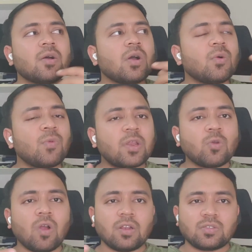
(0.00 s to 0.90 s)
what you
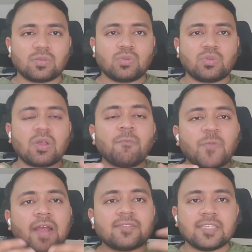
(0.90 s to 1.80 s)
call some
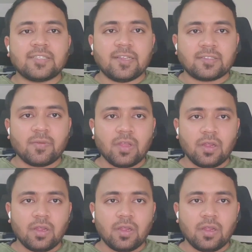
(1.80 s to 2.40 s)
fancy things,